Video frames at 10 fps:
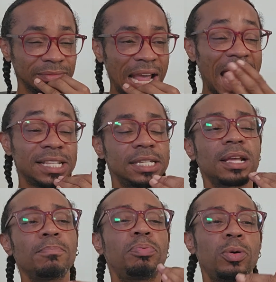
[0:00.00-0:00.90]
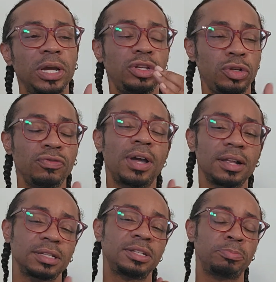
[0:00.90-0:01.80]
At some point, you've
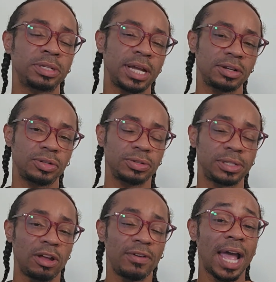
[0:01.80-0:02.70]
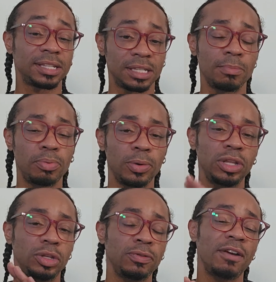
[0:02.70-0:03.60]
got to protect yourself. At some
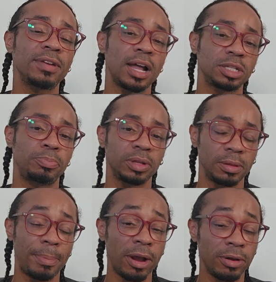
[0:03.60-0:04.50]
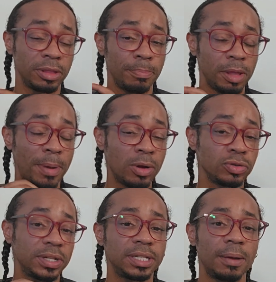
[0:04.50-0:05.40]
point, you have got to put the
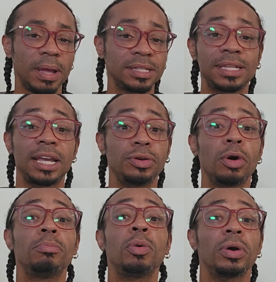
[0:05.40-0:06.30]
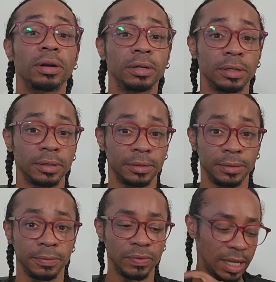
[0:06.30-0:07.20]
boundaries up and say no more.
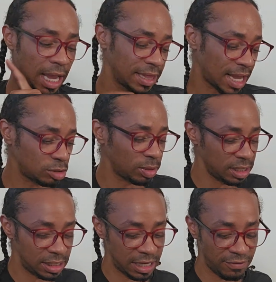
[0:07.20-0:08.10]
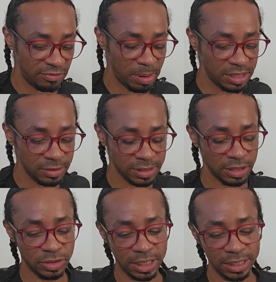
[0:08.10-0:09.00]
And that's what this Seven of Pentacles
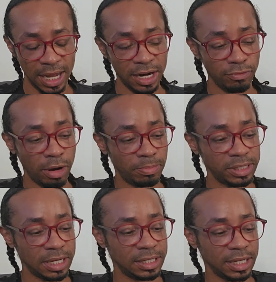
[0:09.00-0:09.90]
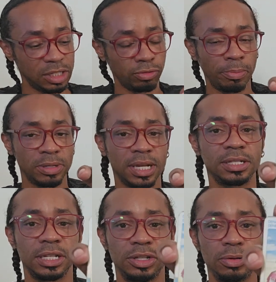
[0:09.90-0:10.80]
energy is kind of representing. It's
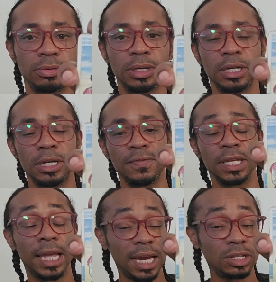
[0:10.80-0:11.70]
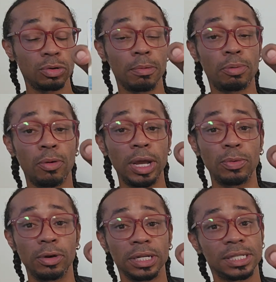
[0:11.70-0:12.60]
representing you getting to a point
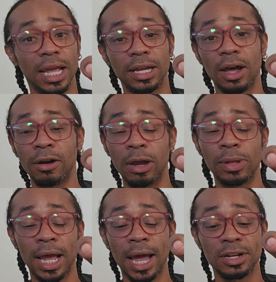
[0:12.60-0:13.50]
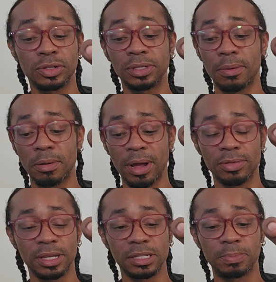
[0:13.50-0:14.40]
where it's like, all right, well, I got to do something
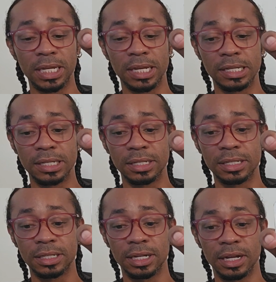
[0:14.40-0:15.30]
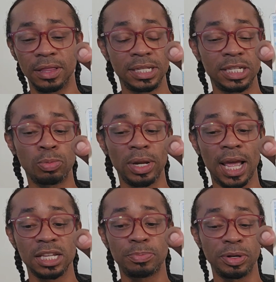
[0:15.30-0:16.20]
about this because this is what
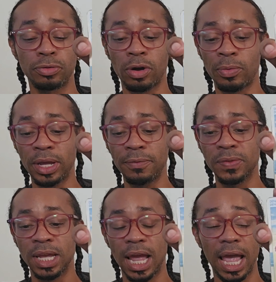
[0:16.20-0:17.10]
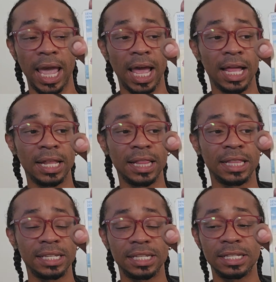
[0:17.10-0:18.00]
has been growing and
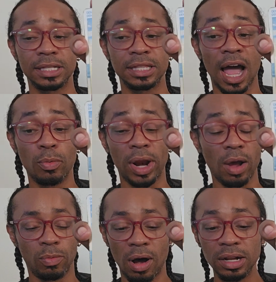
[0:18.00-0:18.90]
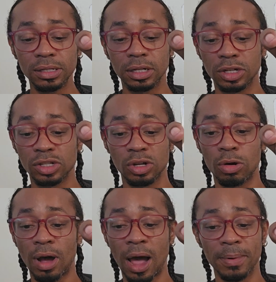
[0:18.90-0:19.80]
this is not what I want.
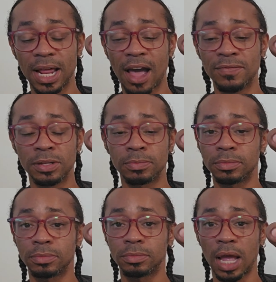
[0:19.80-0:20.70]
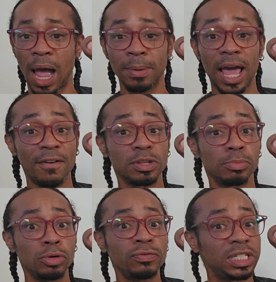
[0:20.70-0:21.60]
So I'm going to have to
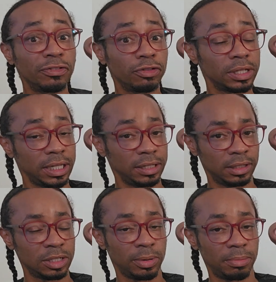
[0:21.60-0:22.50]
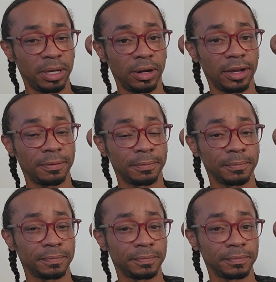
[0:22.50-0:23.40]
move differently is what I'm hearing.
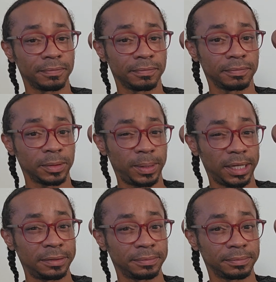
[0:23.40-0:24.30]
Okay?